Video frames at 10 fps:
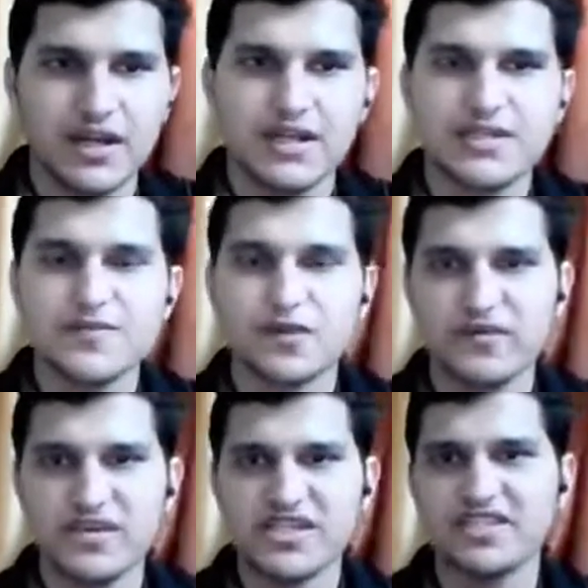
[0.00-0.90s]
This
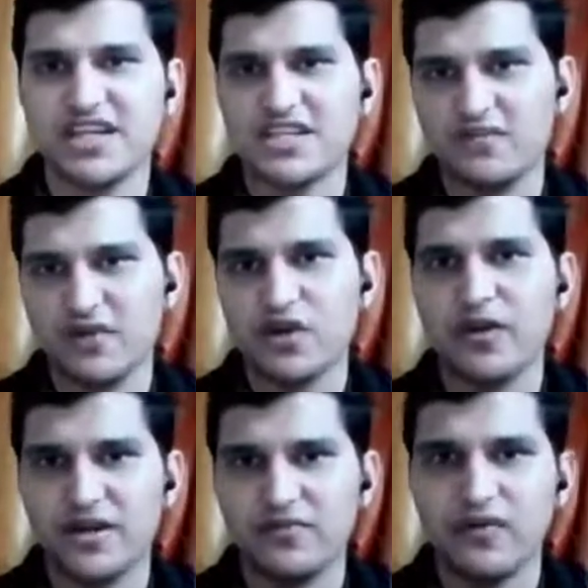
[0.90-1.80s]
provision, Section
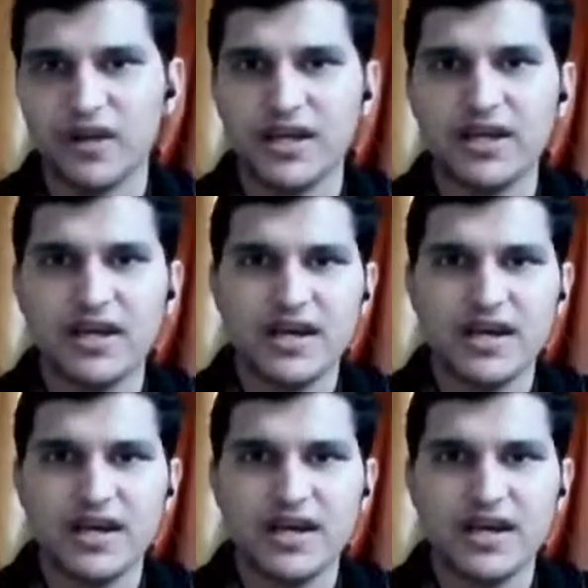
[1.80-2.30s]
124A,